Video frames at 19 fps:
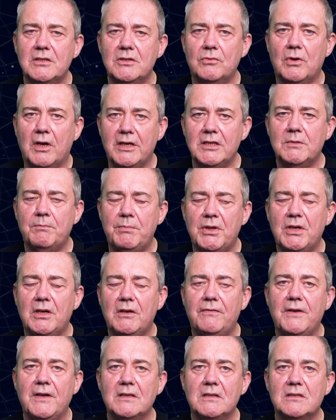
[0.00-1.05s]
to write
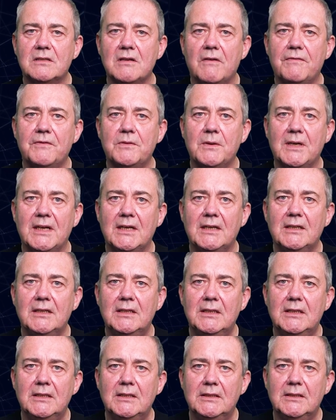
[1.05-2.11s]
perfect software,
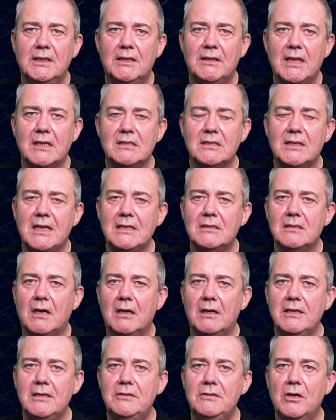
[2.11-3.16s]
and that's an
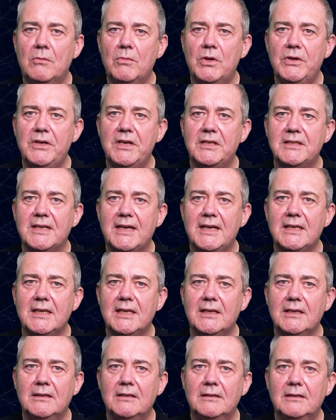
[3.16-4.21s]
entirely dumb
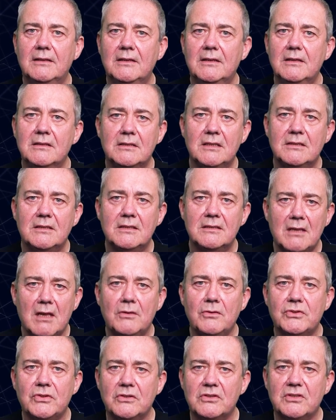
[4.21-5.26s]
undertaking, since there's no
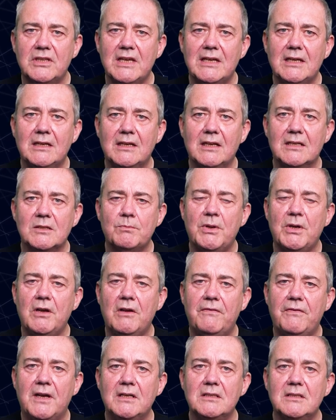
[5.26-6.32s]
such thing as
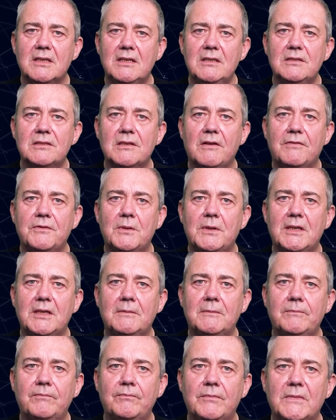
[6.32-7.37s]
perfect in software.
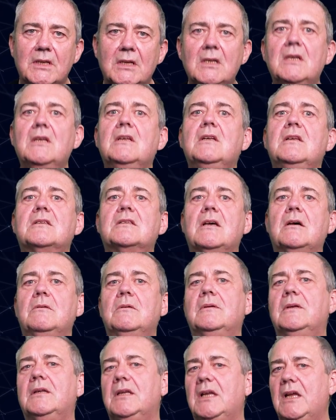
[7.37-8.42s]

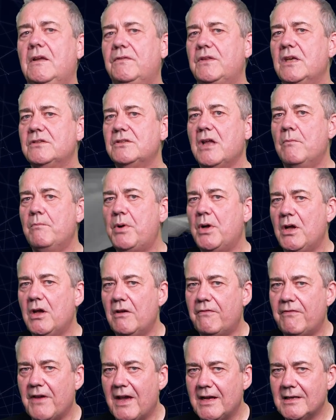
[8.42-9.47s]
So, if there's no
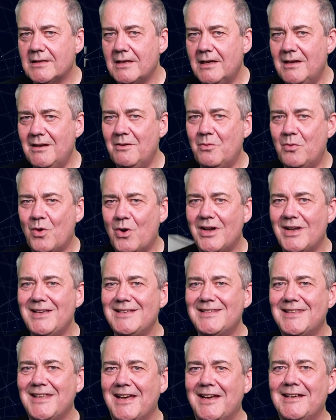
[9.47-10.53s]
perfect, why
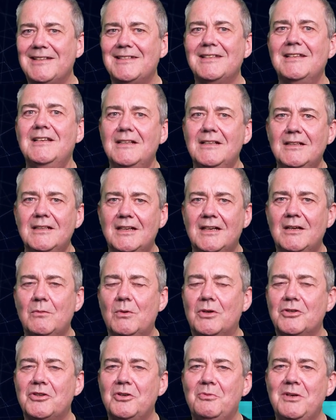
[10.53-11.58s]
is that, and
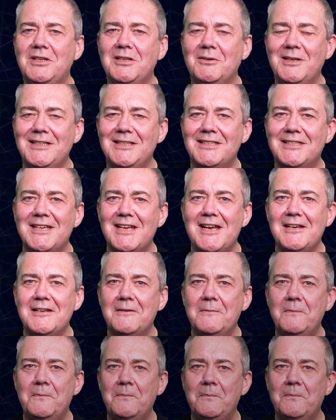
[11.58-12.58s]
what should we do instead?